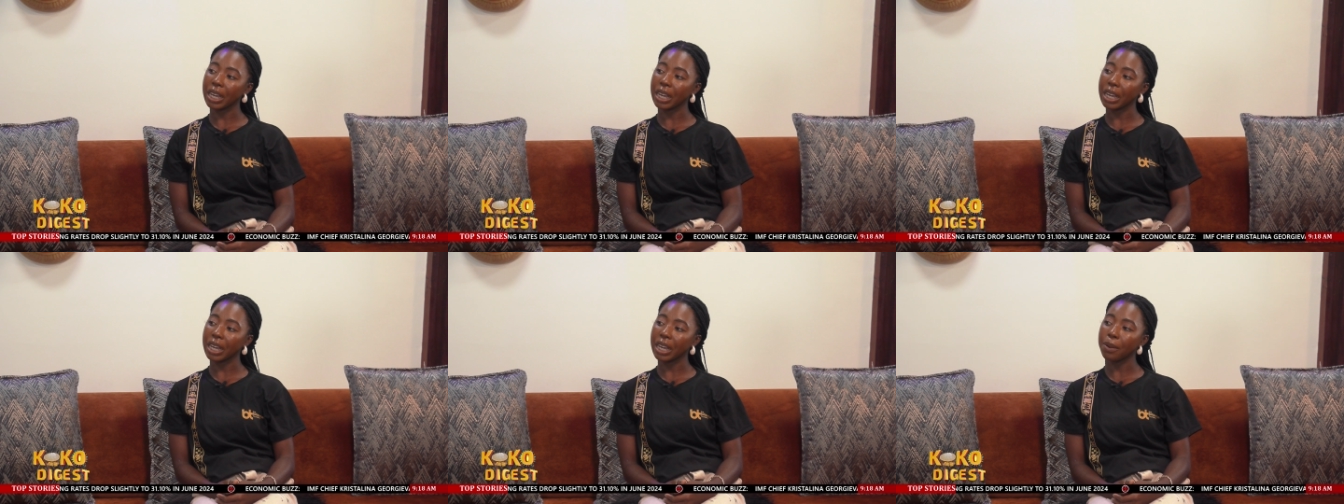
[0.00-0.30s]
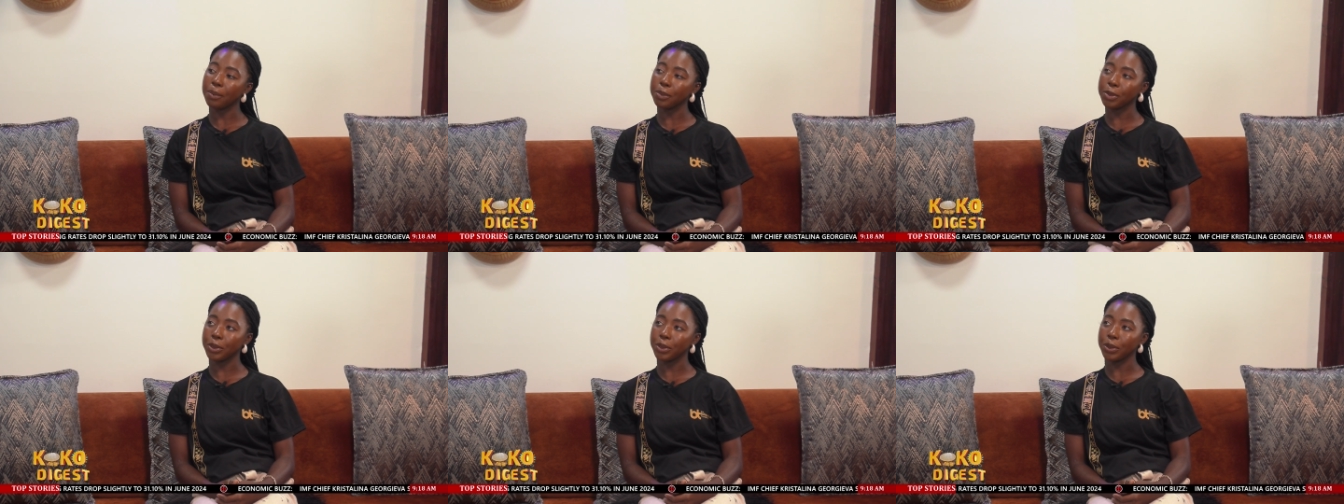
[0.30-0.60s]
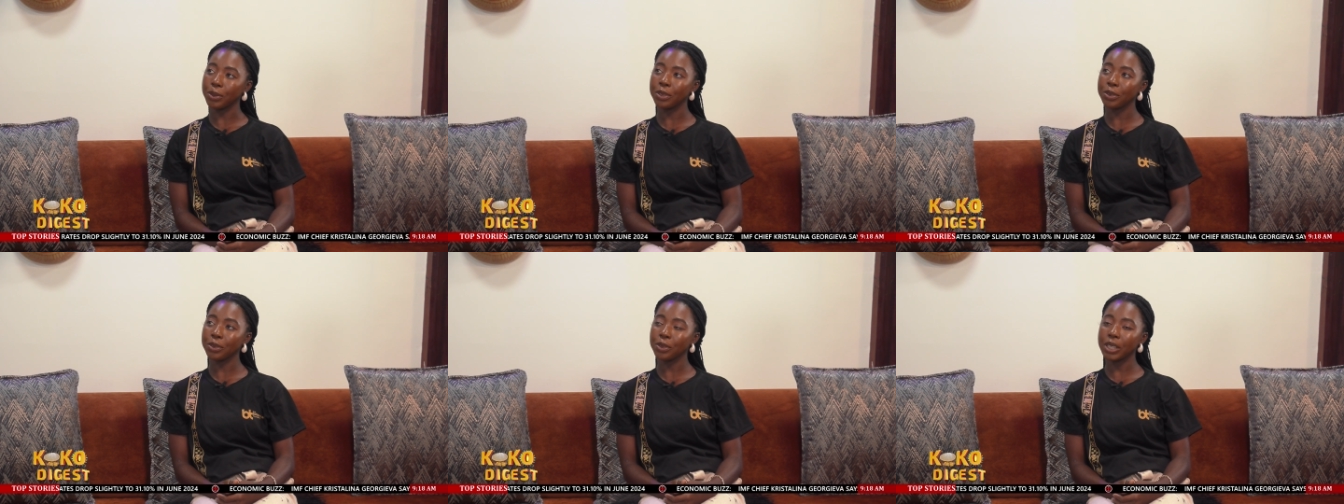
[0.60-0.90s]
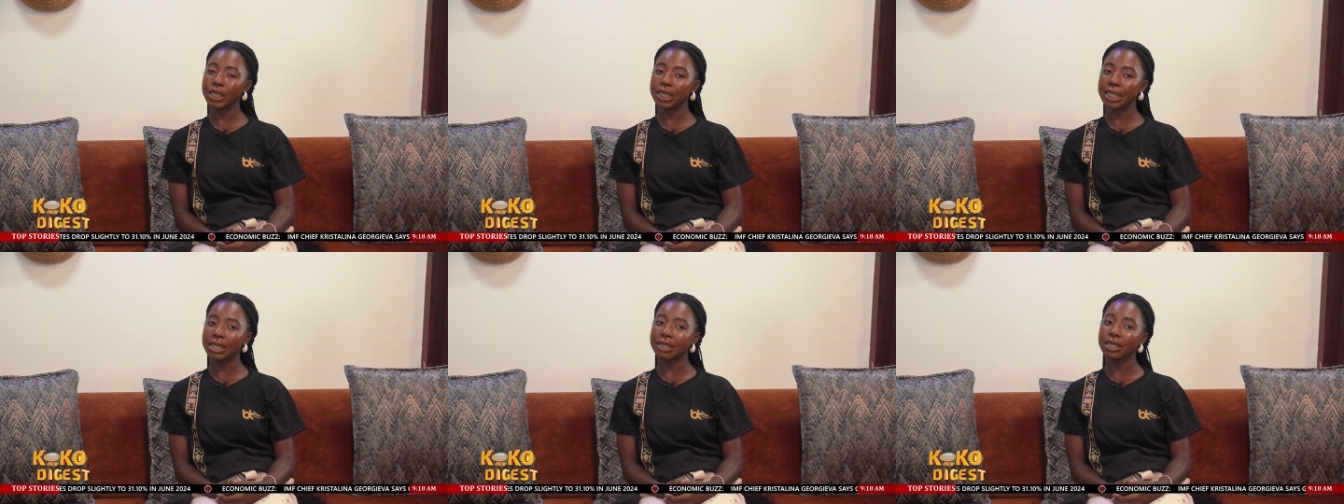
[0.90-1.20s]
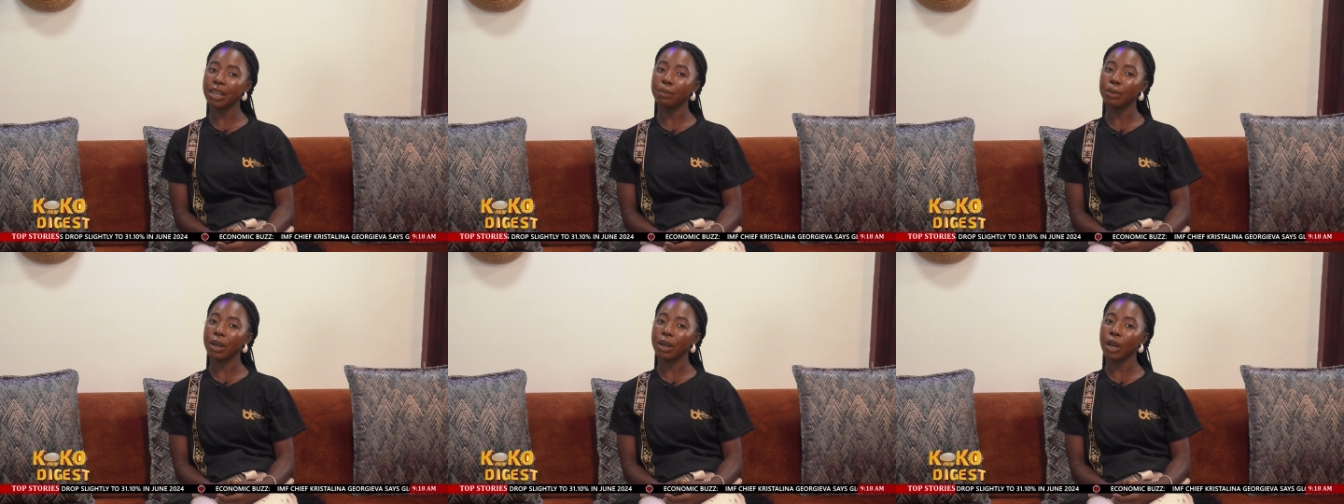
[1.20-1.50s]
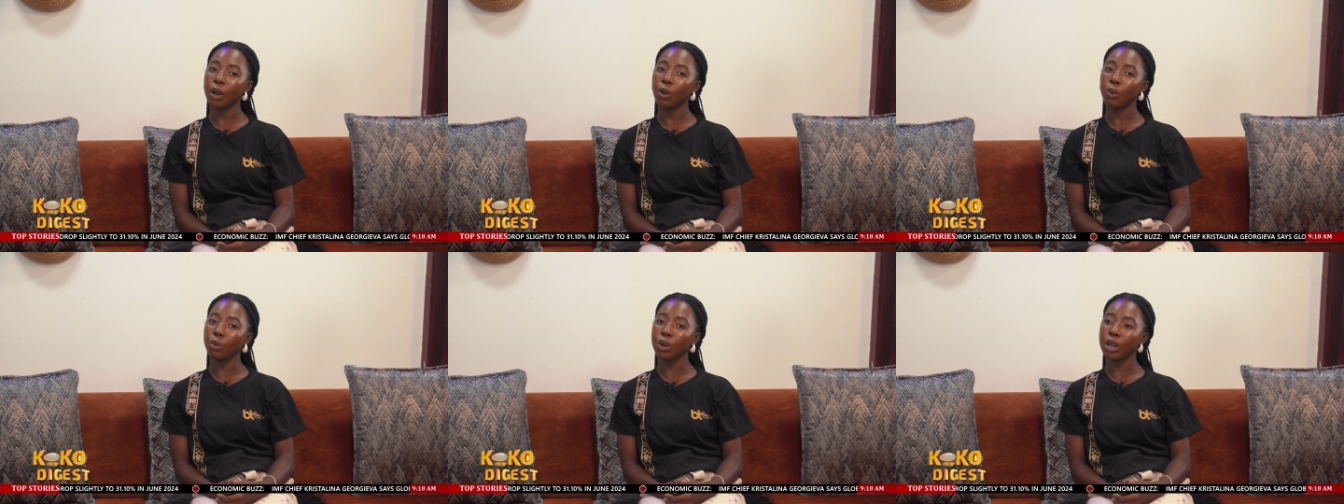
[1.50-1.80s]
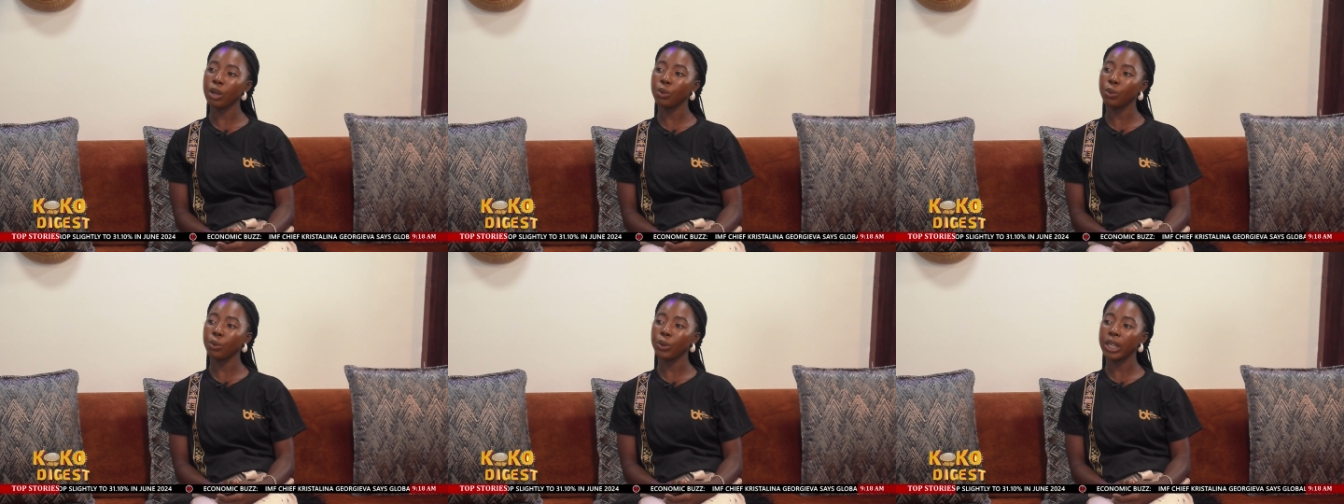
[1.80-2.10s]
we come to you it's not just about
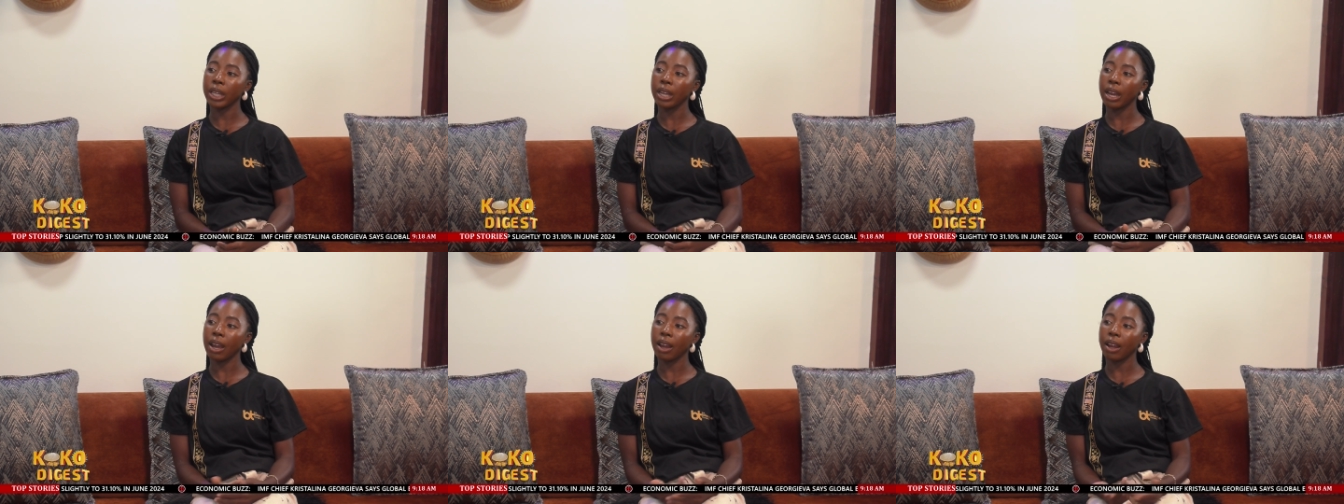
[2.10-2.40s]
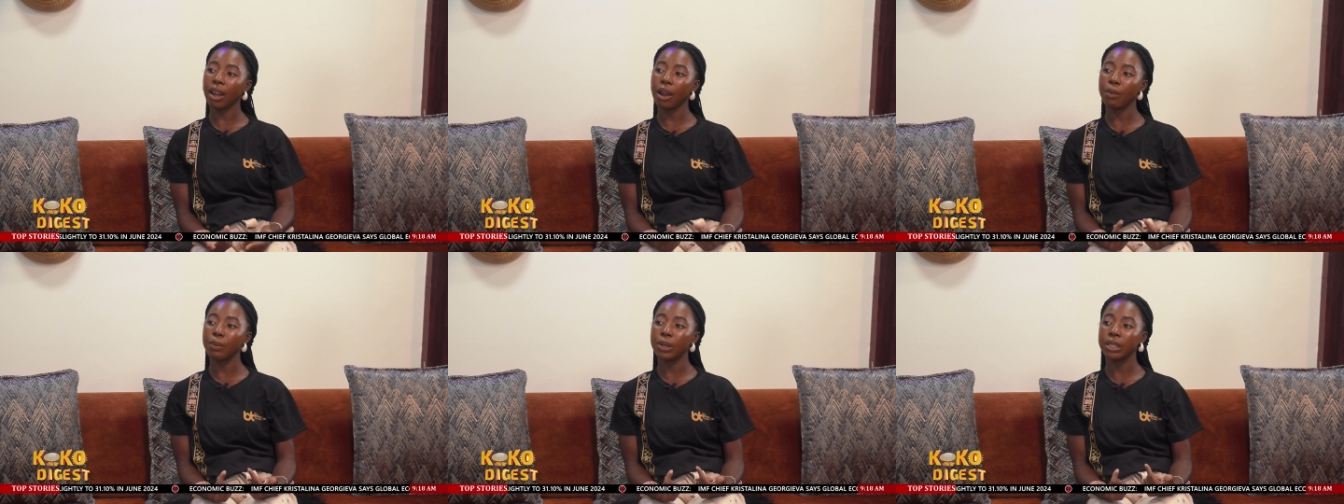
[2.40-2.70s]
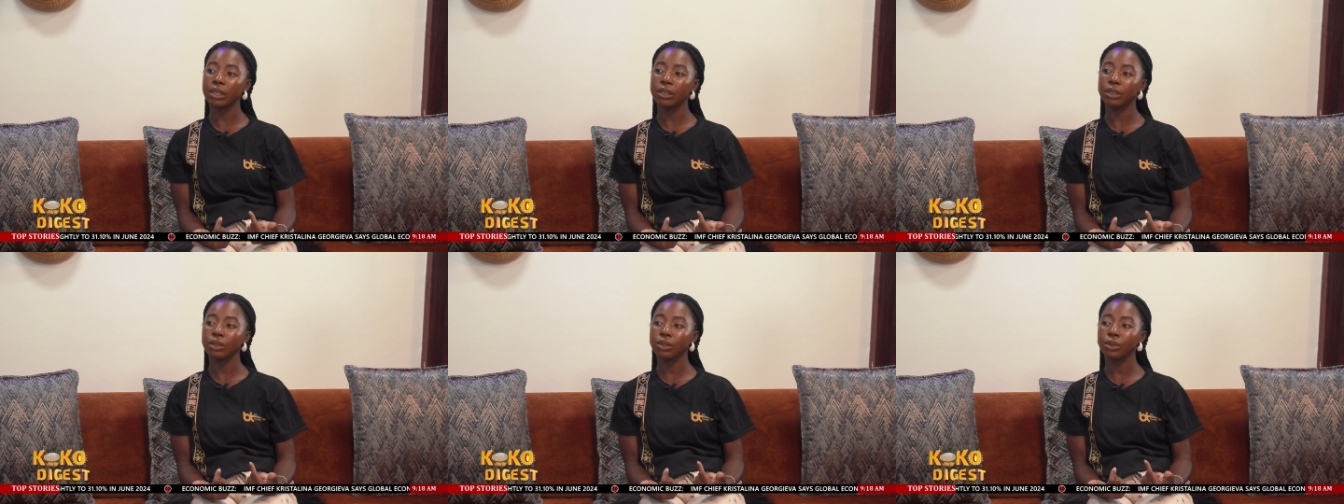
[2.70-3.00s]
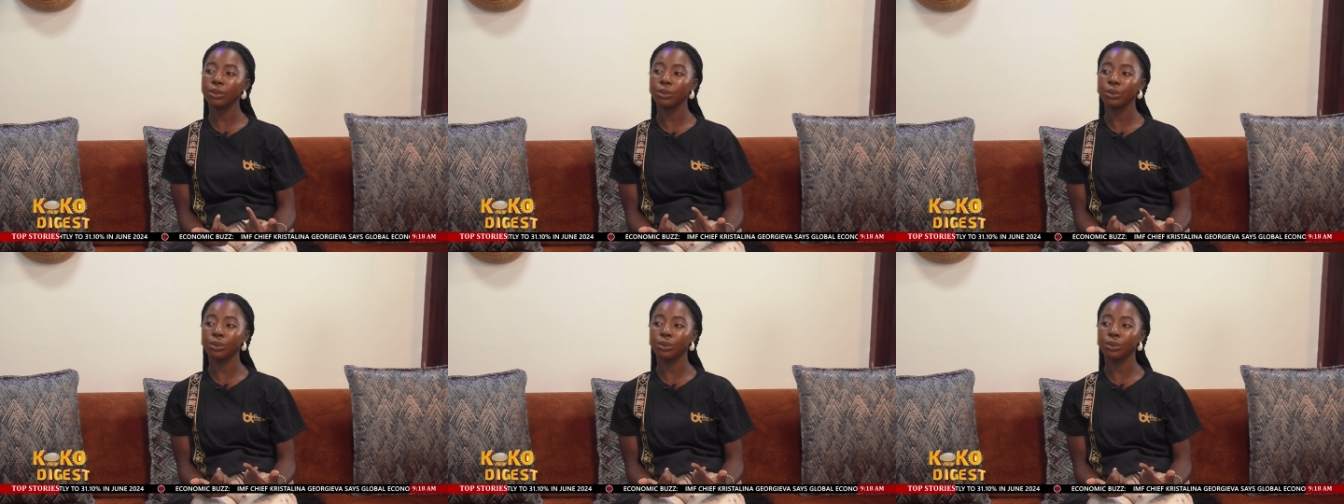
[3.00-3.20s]
what we are coming